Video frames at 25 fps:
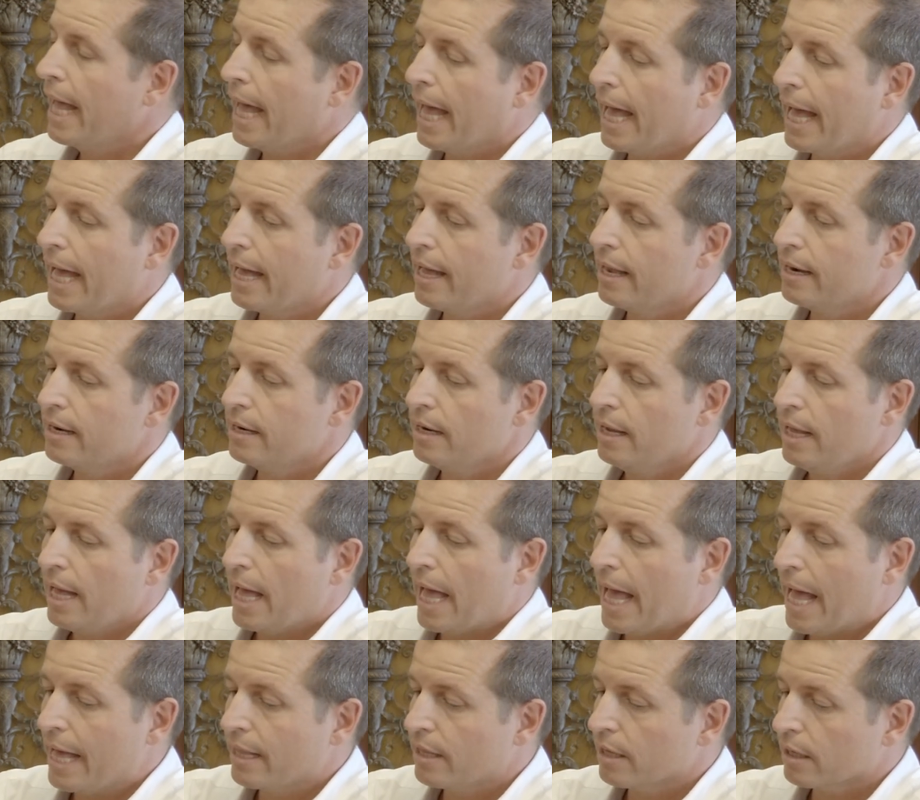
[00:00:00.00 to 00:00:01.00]
And
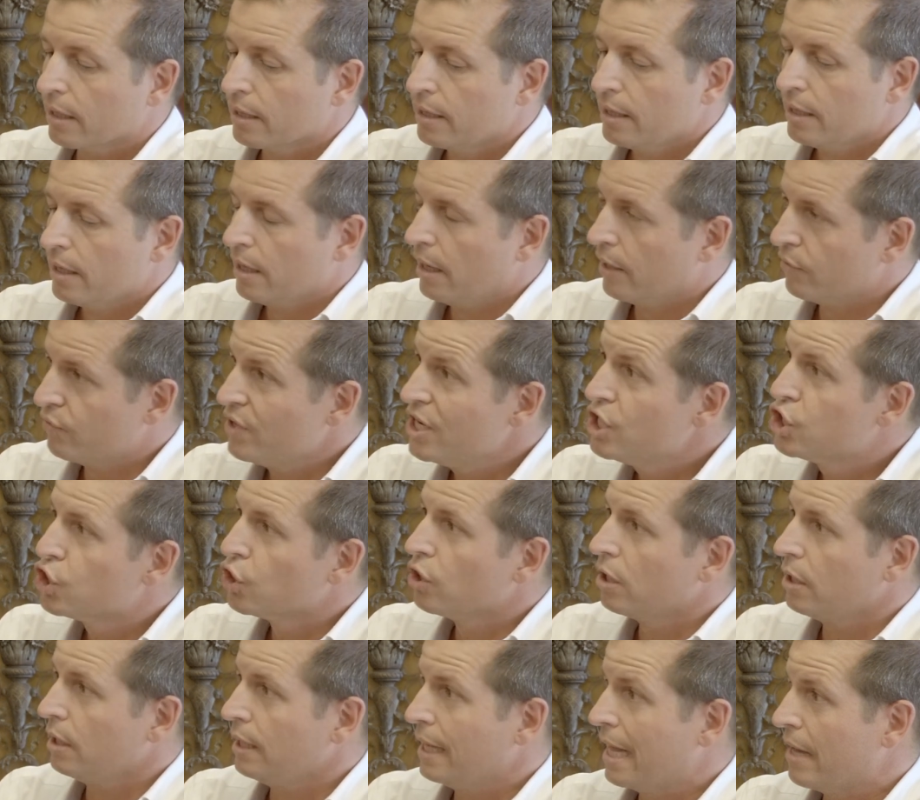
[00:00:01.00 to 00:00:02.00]
at the
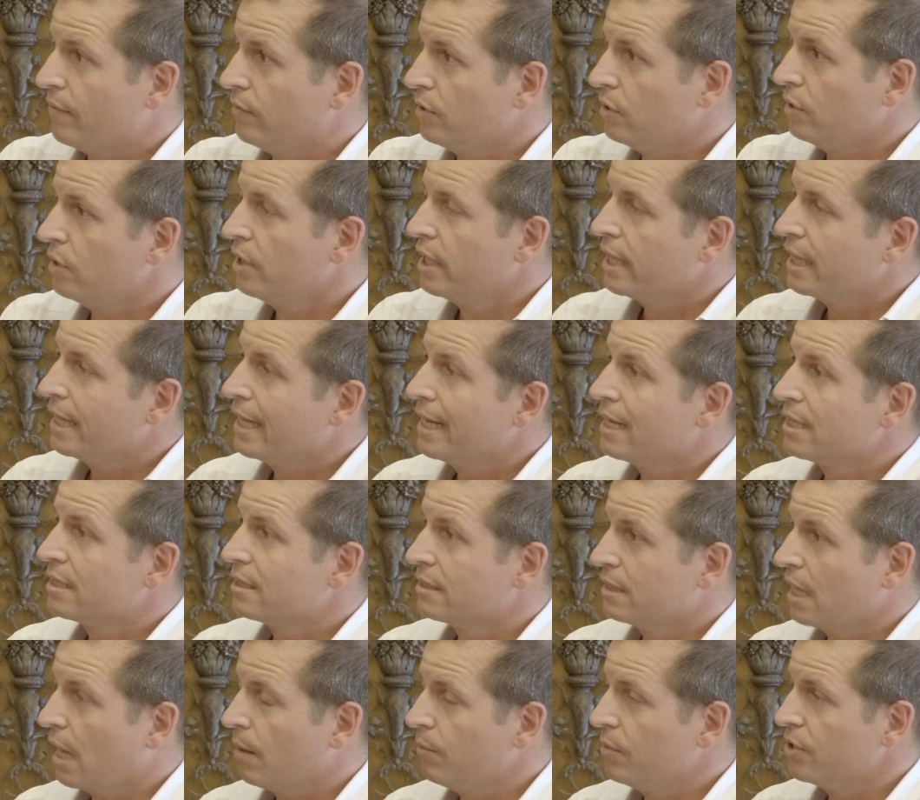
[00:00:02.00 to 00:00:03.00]
regional level, they
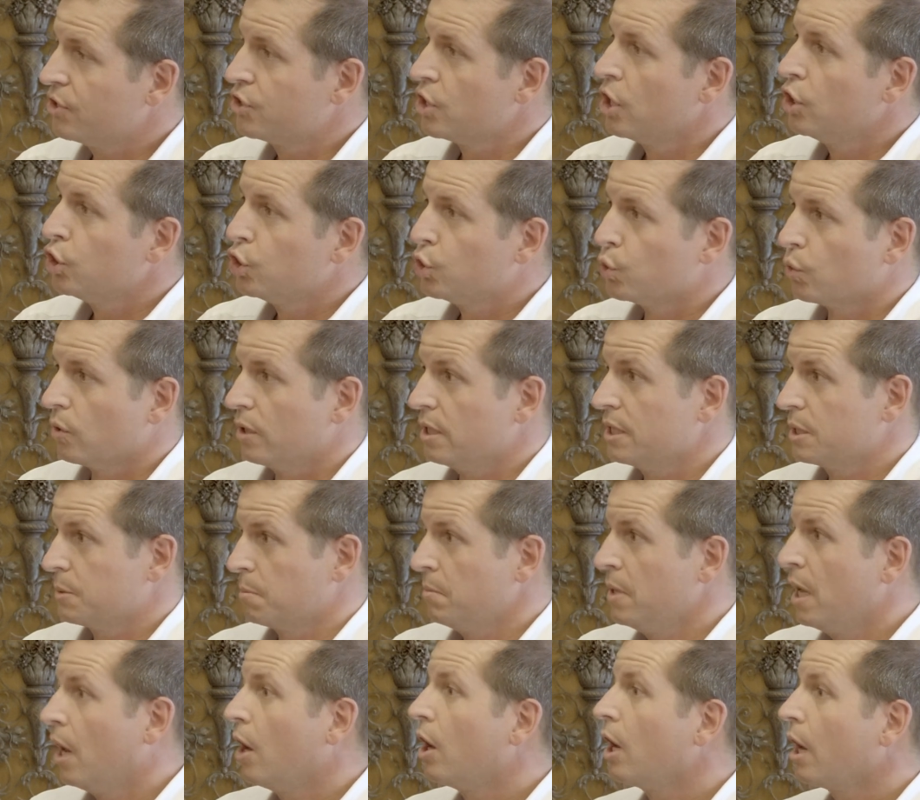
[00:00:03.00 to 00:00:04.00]
establish tourism
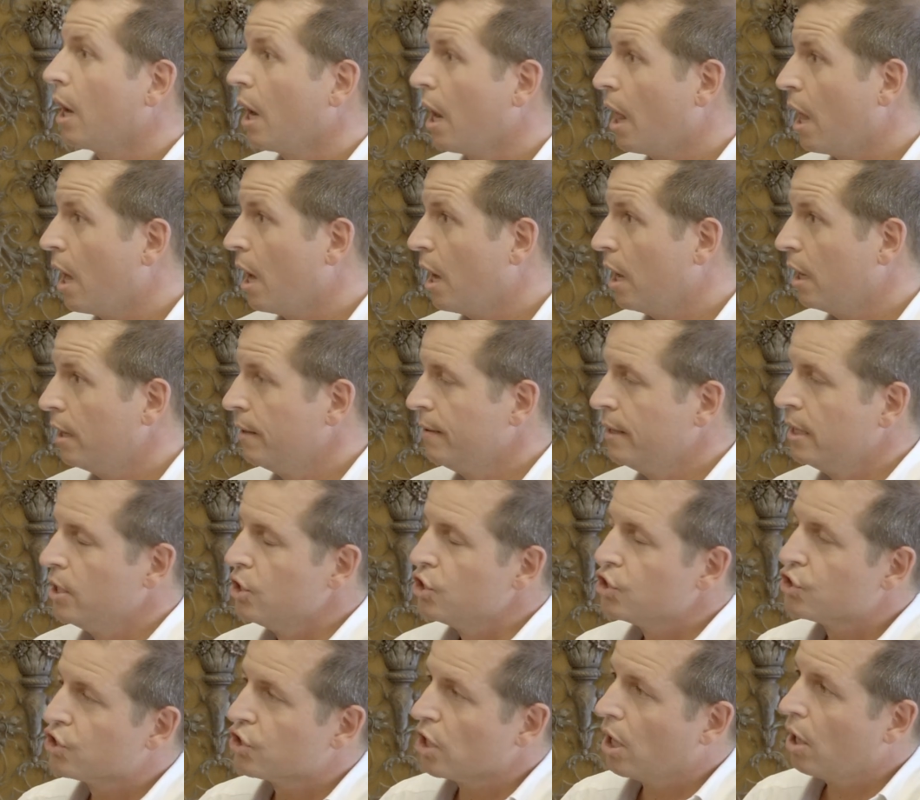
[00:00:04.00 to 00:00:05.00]
law.
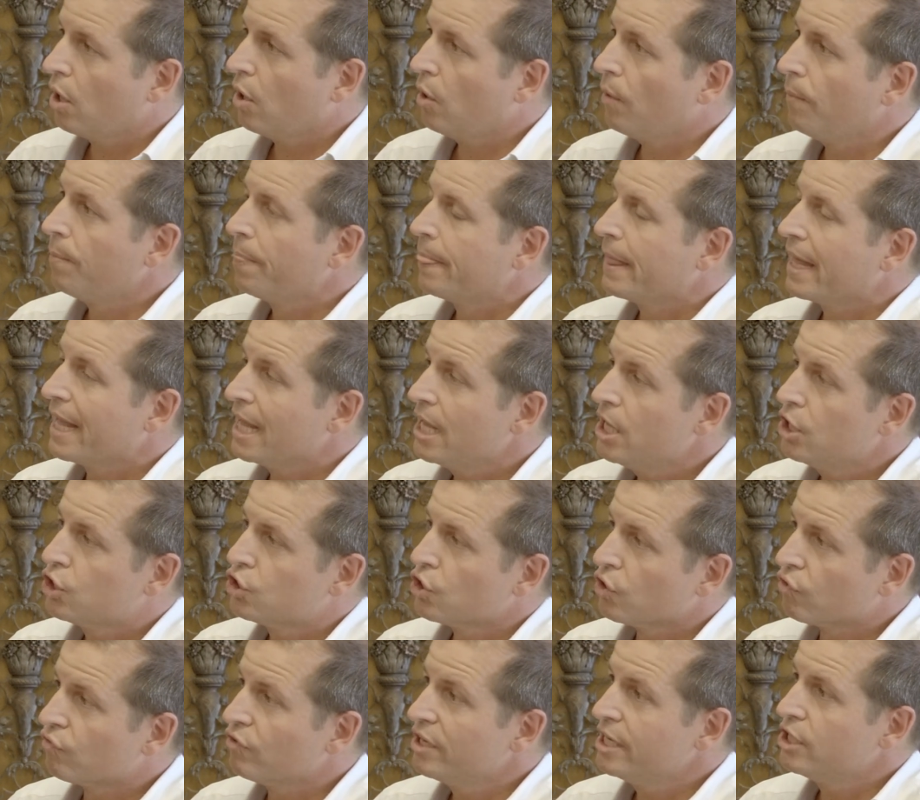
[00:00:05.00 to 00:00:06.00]
So
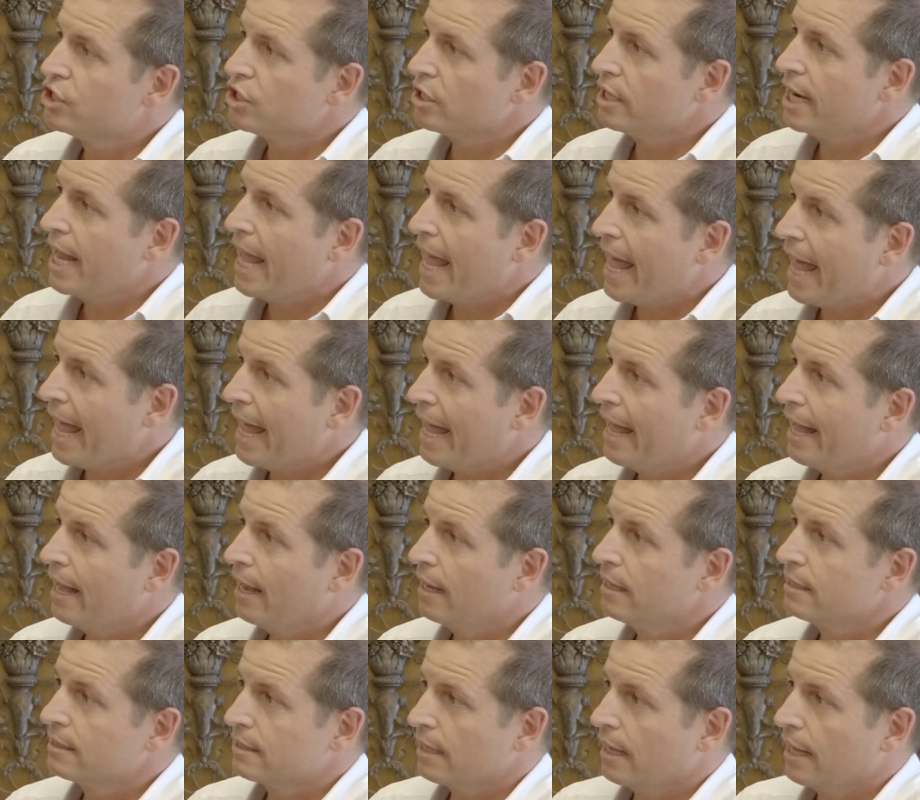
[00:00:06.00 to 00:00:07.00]
each region
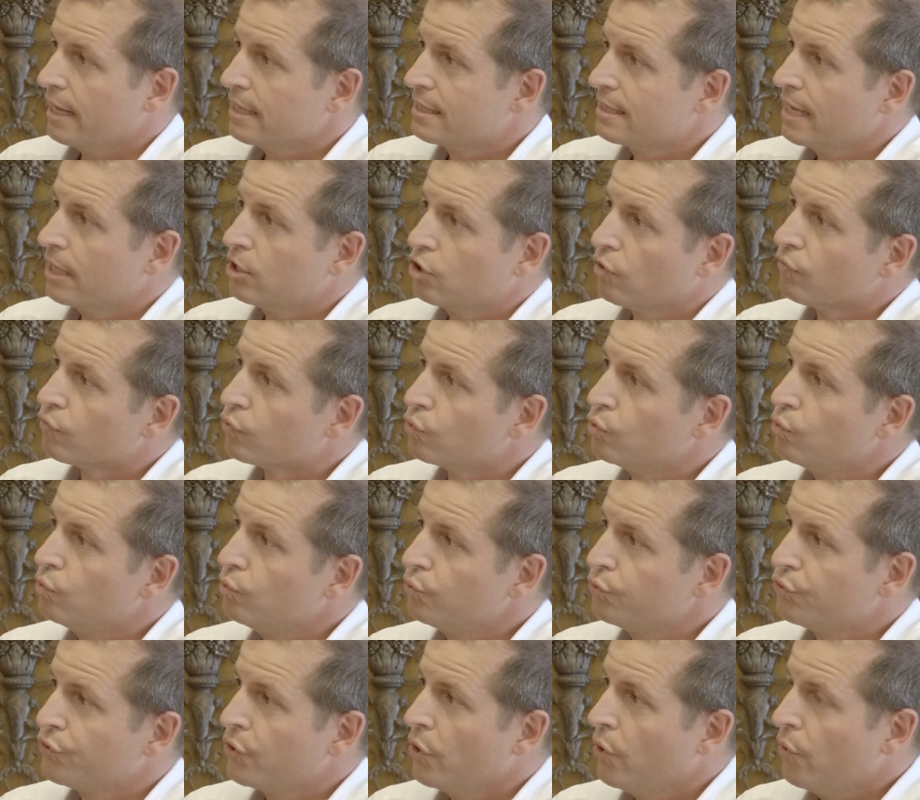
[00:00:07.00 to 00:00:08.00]
has a set of
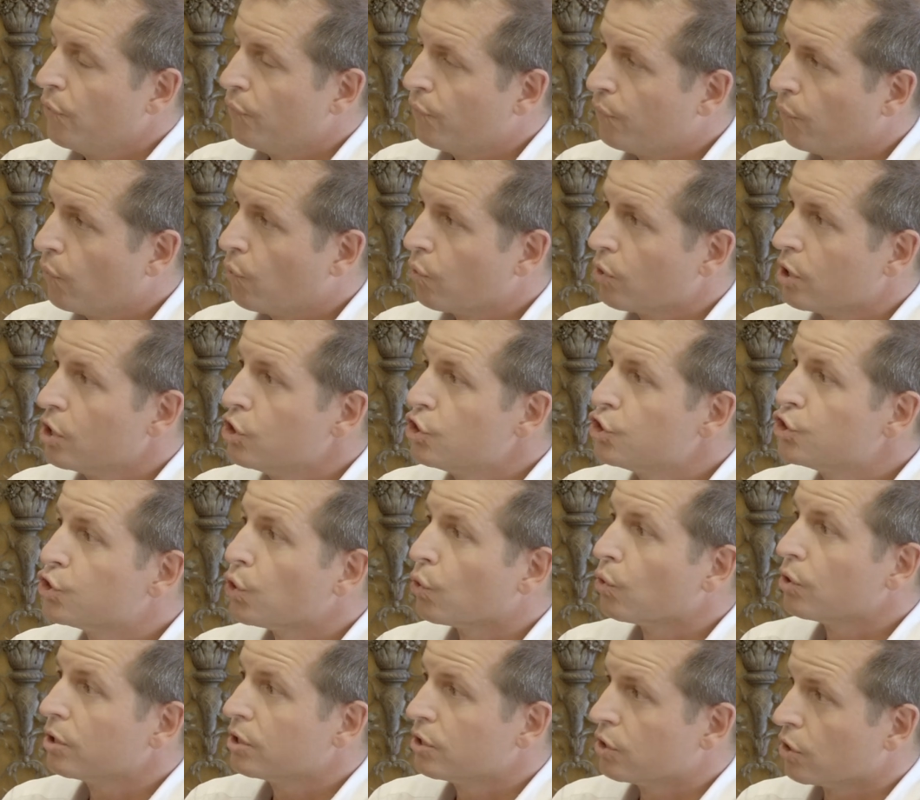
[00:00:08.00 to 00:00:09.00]
rules for
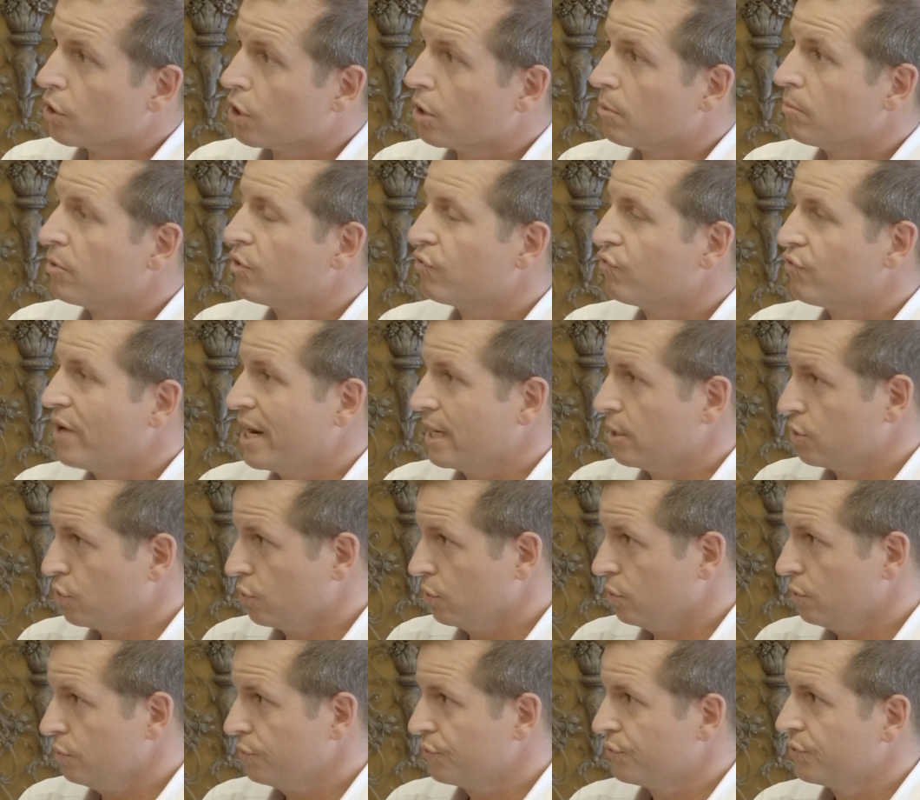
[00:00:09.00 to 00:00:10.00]
short-term
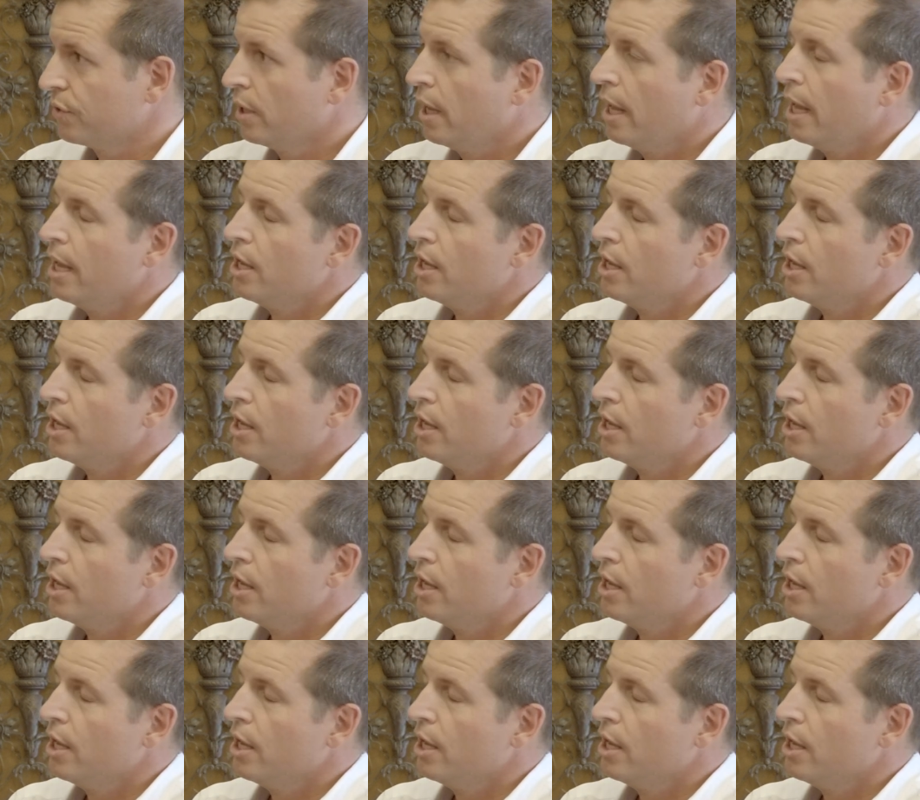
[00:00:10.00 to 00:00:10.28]
rentals.